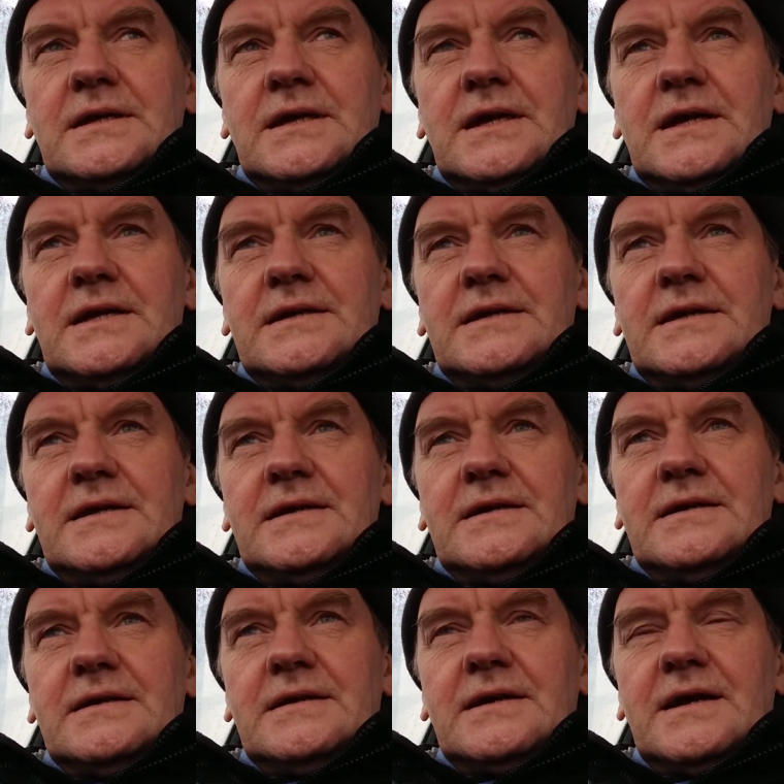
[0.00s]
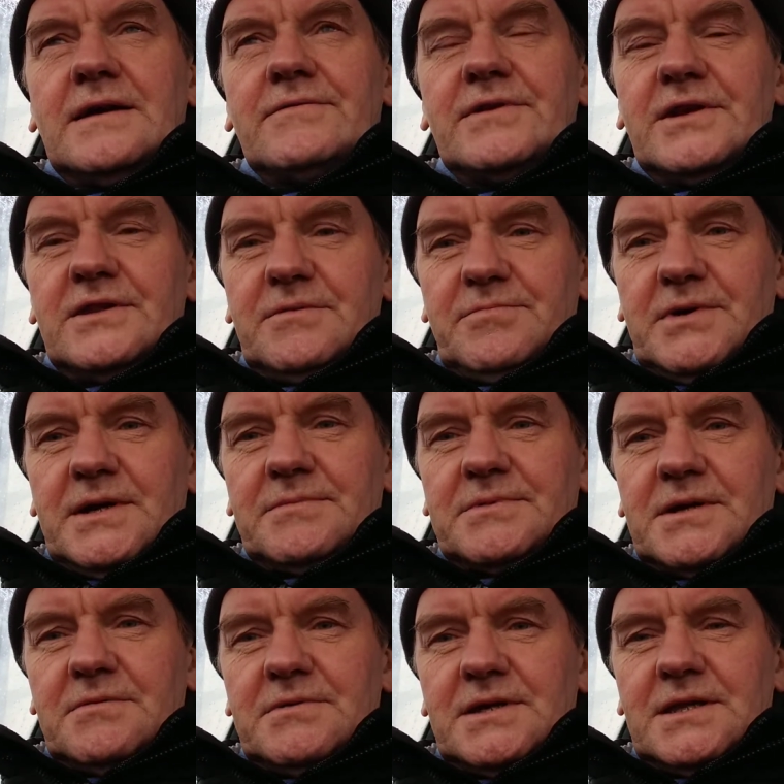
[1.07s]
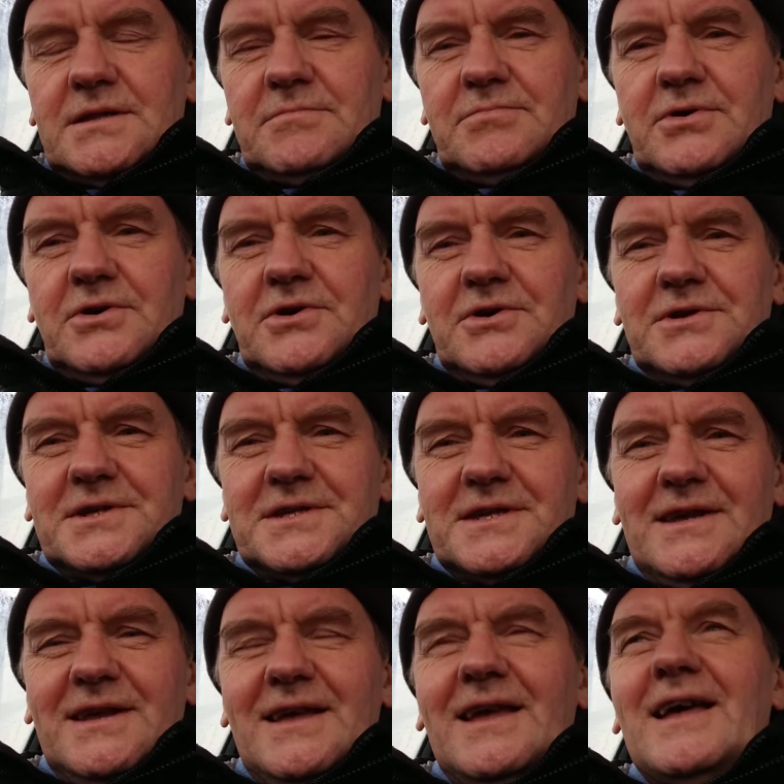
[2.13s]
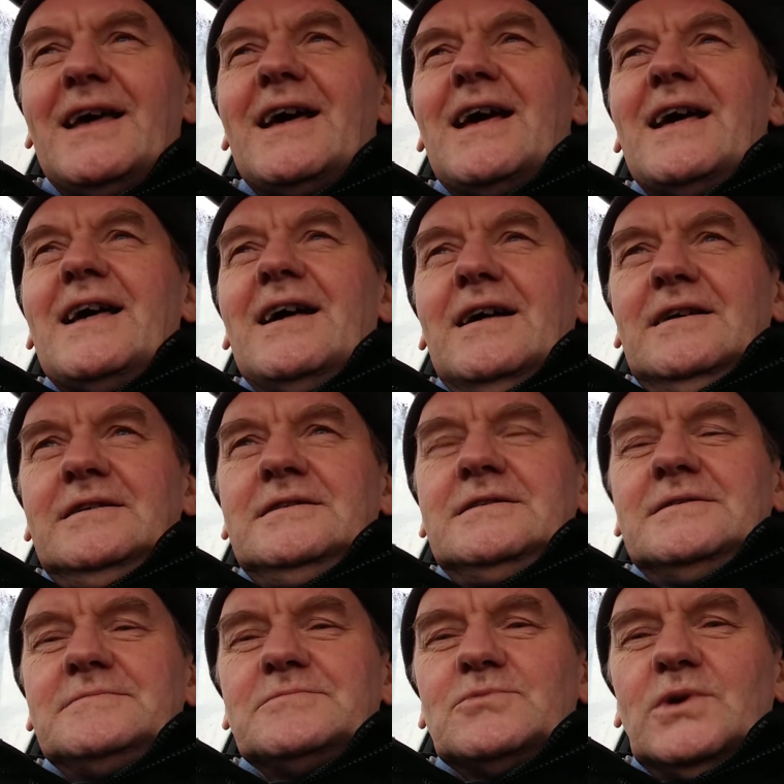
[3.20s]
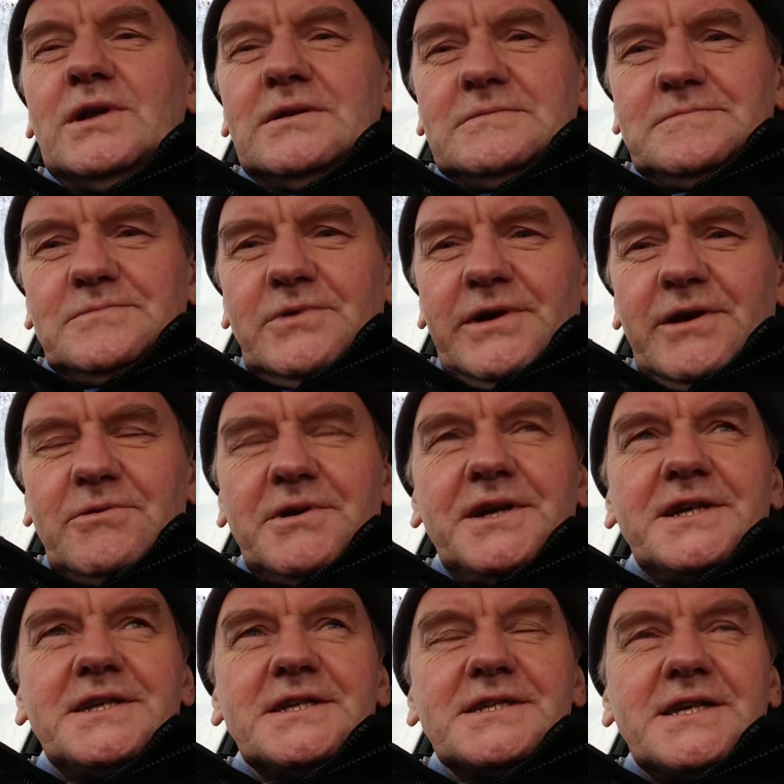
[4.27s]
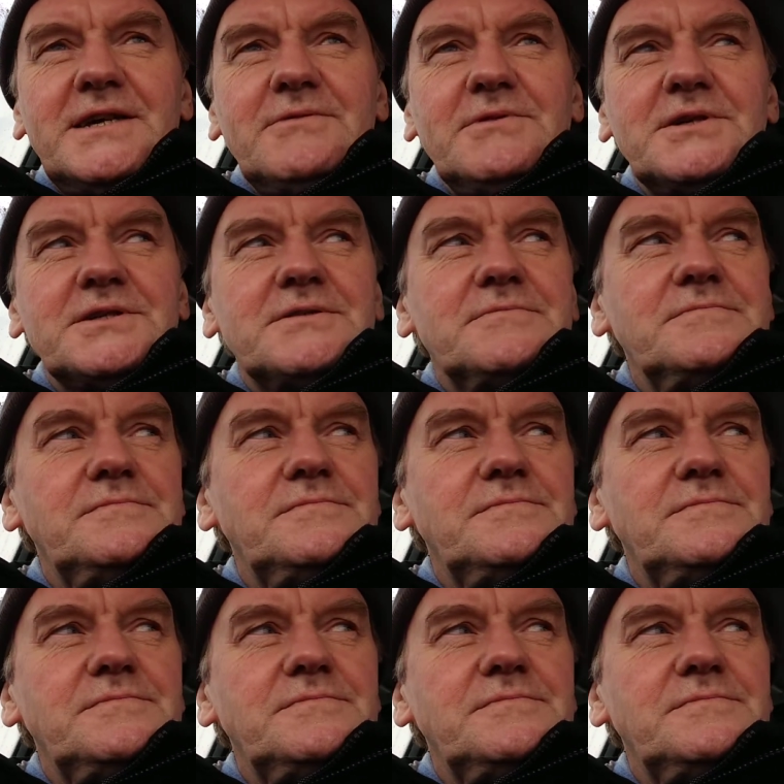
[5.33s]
And I have another pipe coming in the post. Well, what I wanted to say was,